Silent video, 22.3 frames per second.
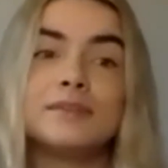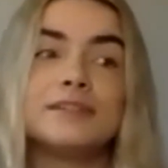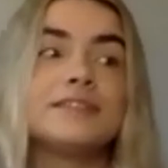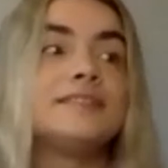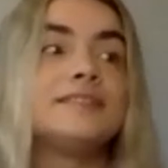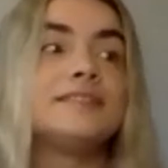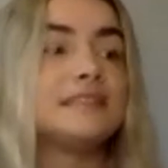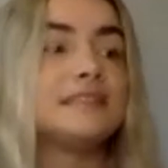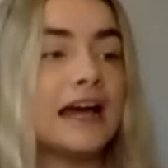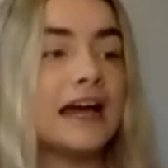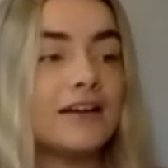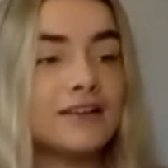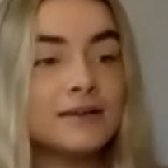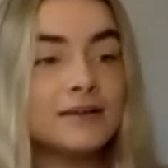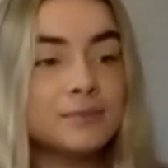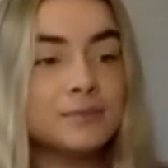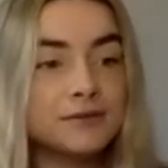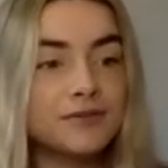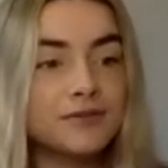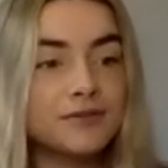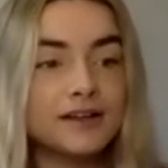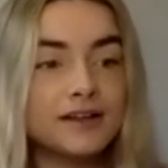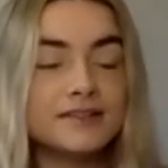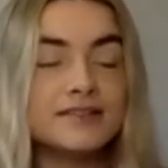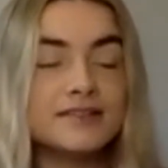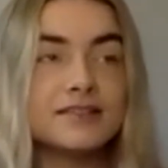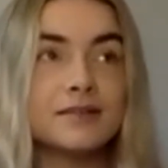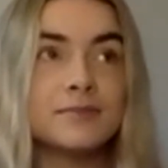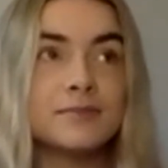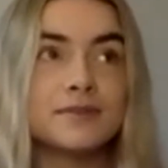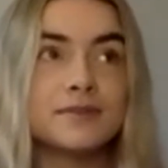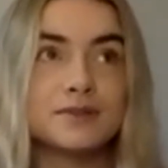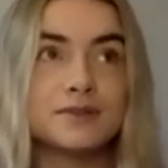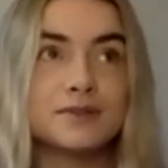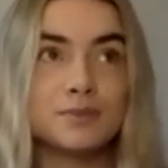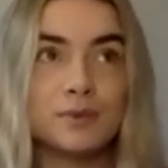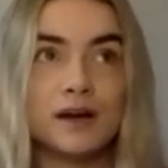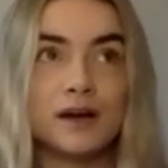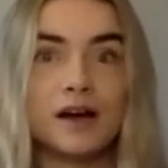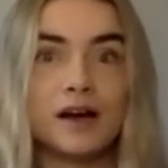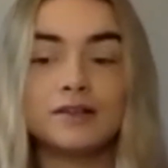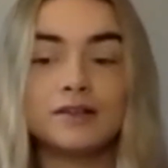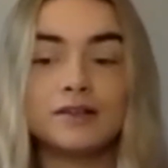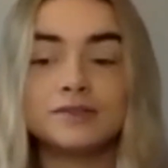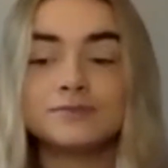Dairy provides some as
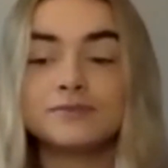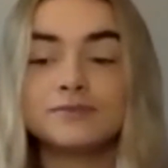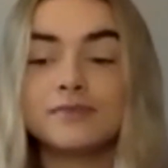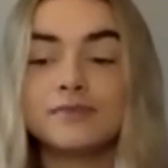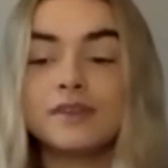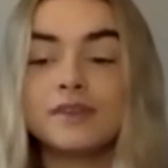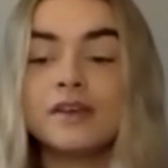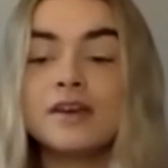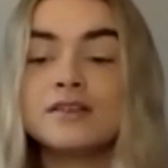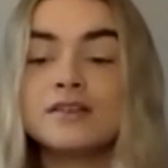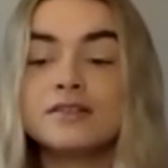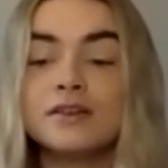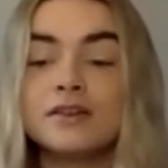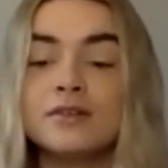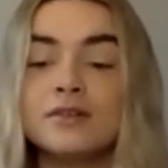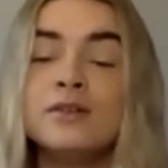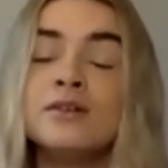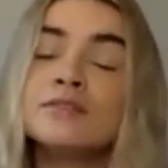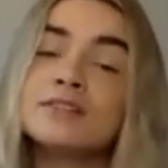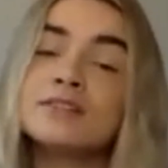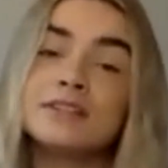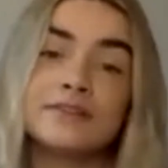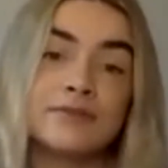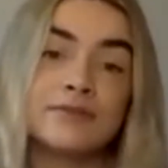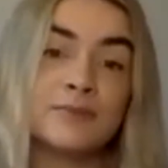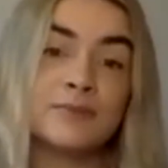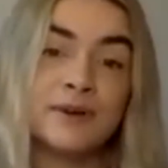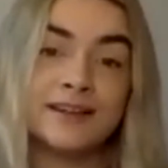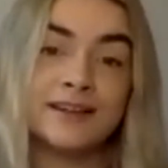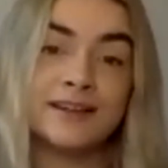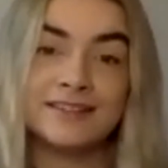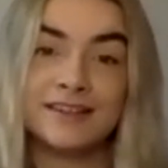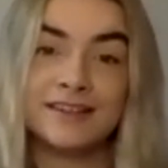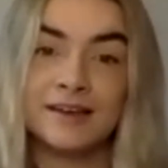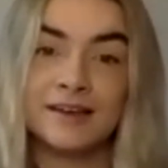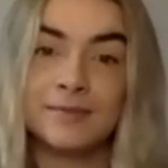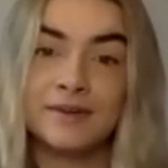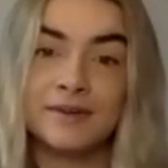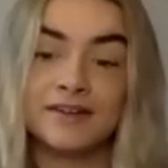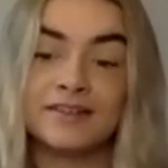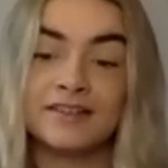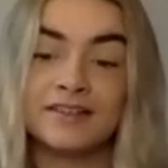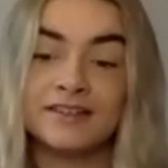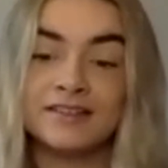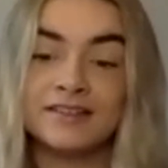well. So lots of different ways to get
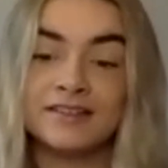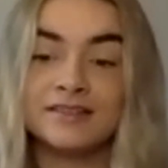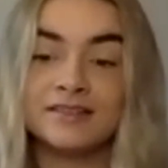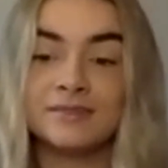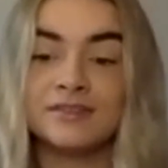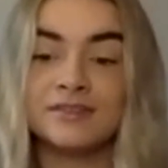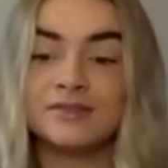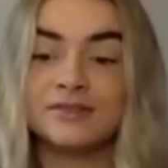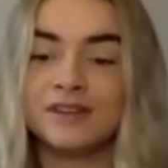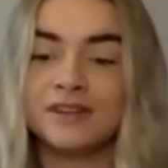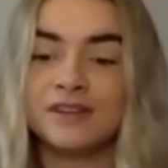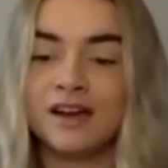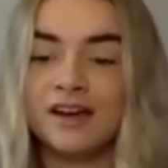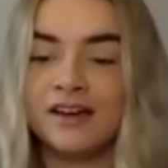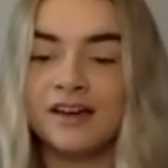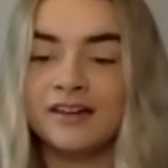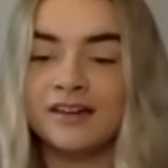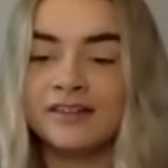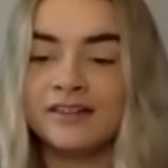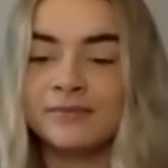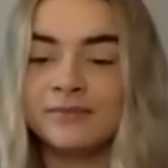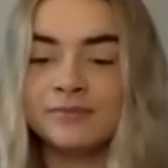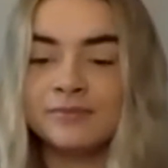magnesium in your diet.